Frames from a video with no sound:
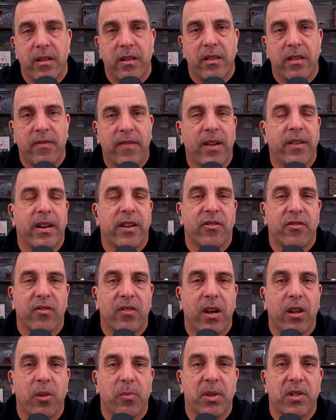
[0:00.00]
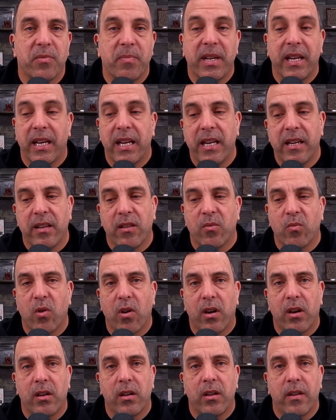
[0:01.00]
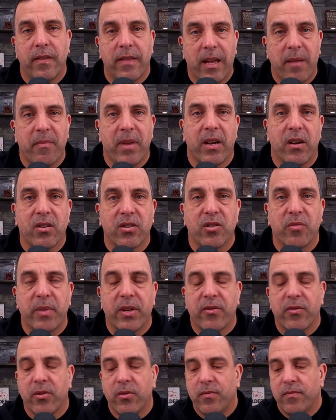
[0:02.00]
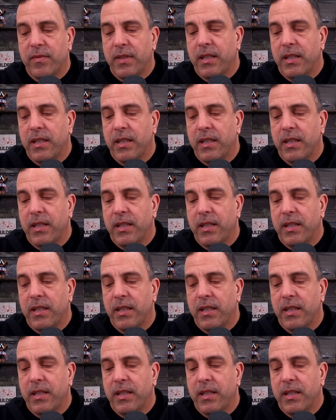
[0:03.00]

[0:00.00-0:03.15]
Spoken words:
the foundational elements, meaning he did the work. That might also be true.